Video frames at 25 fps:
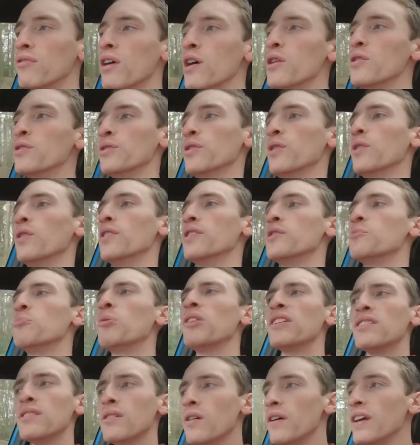road noise,
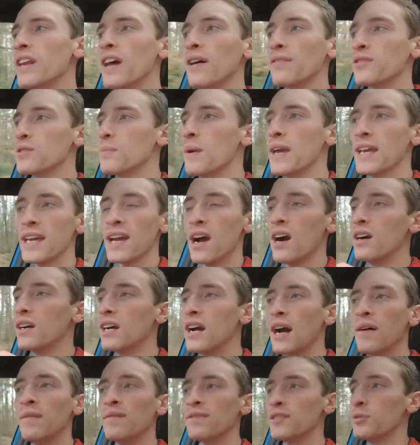but it's not enough to make it
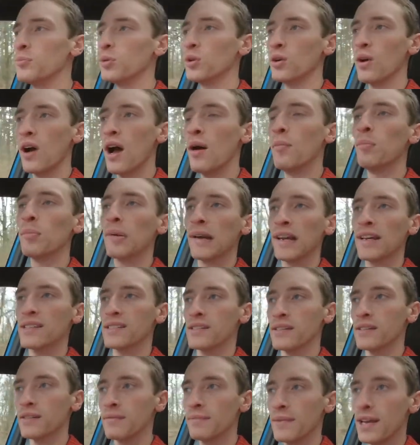uncomfortable or
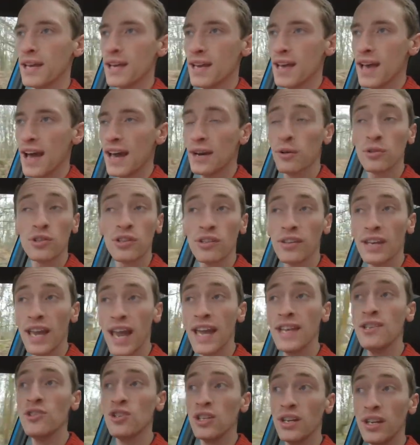unpleasant. And also the
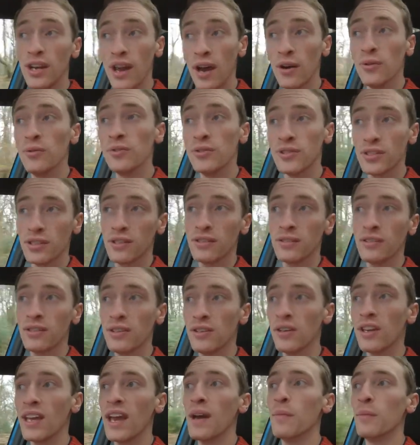engine note
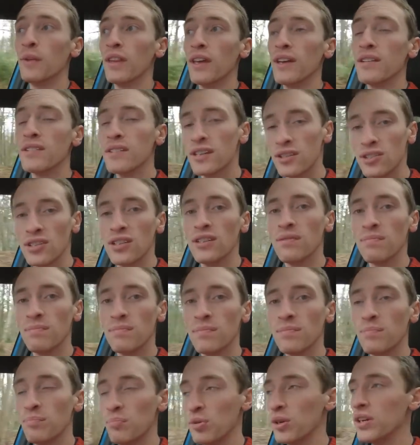that you get with it is actually
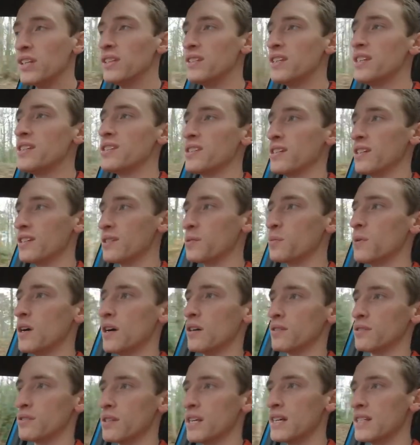pretty decent as
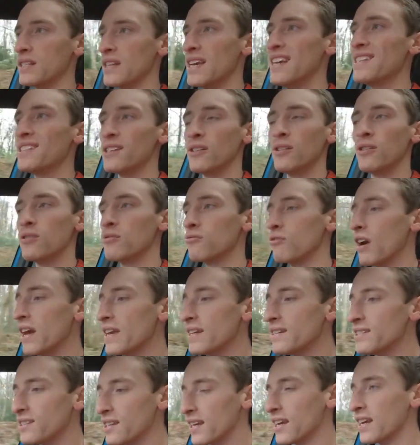well, so that isn't
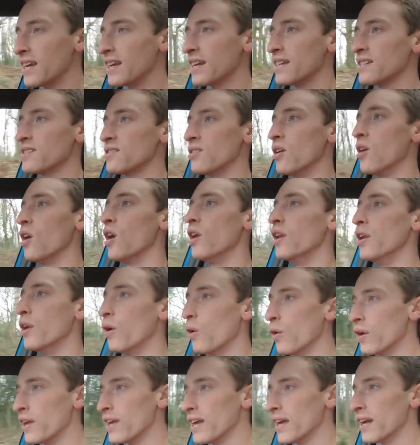grating, it's not
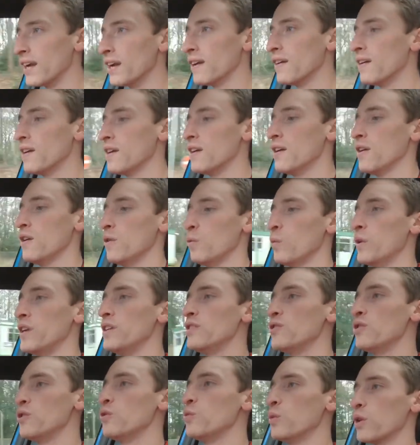annoying. When
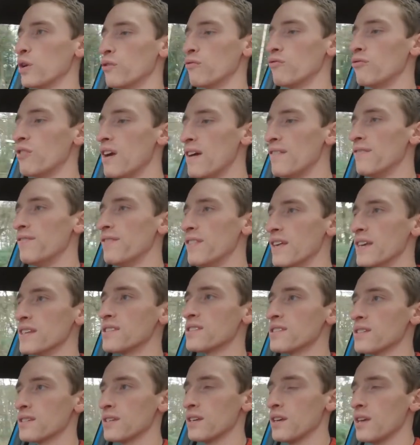you do want to rev
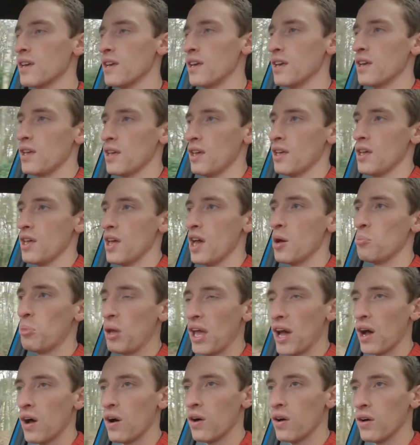this a
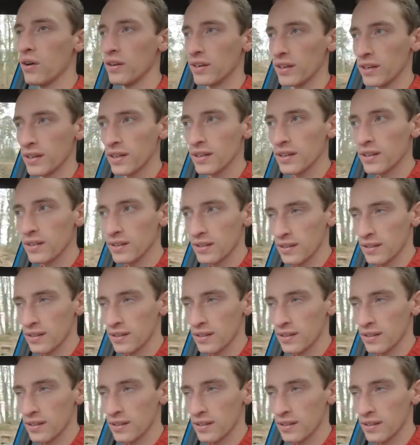bit harder,